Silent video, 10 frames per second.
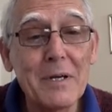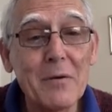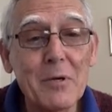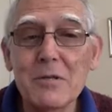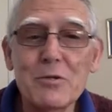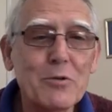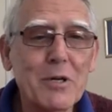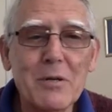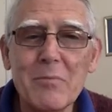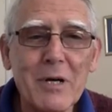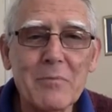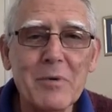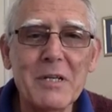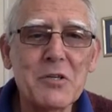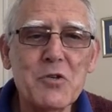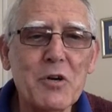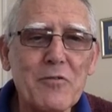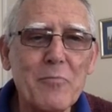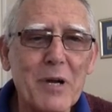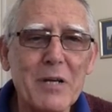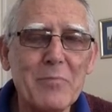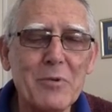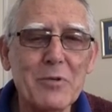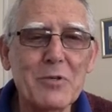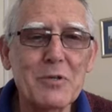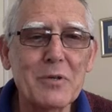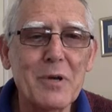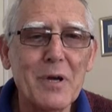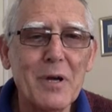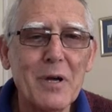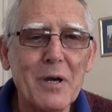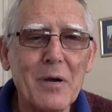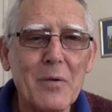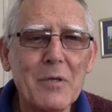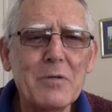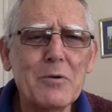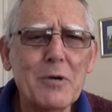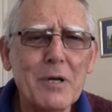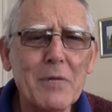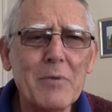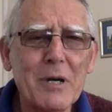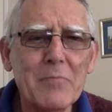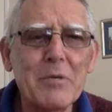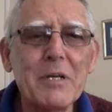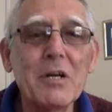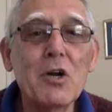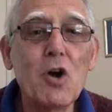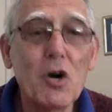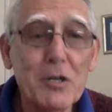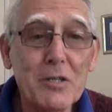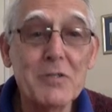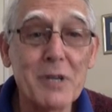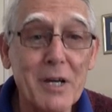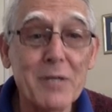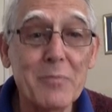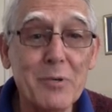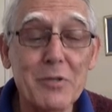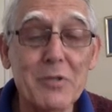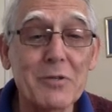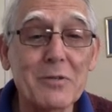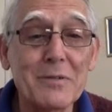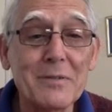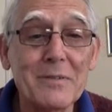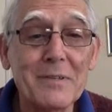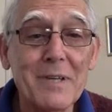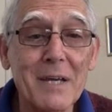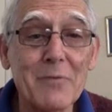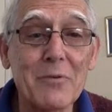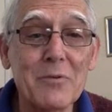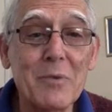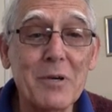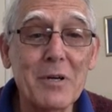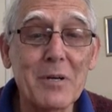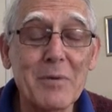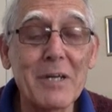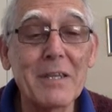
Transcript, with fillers: We're not talking about being a self made person. We're talking about being a God designed person. And we've spoken about